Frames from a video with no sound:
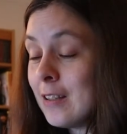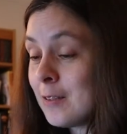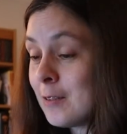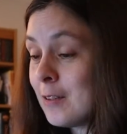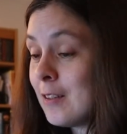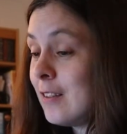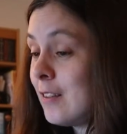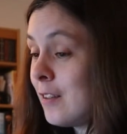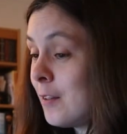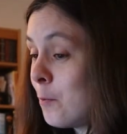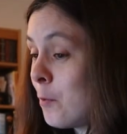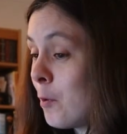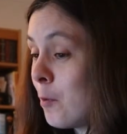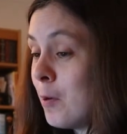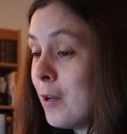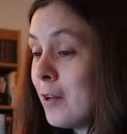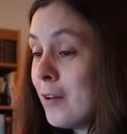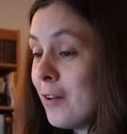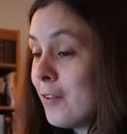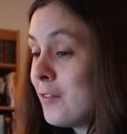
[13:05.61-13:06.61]
this is
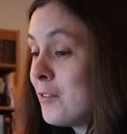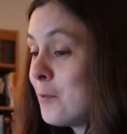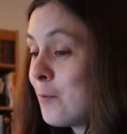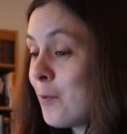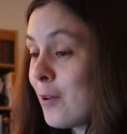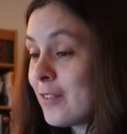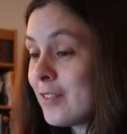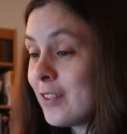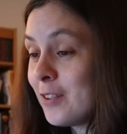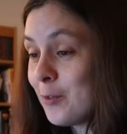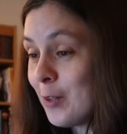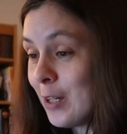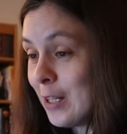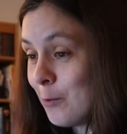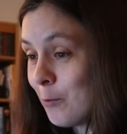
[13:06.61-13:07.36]
probably not surprising to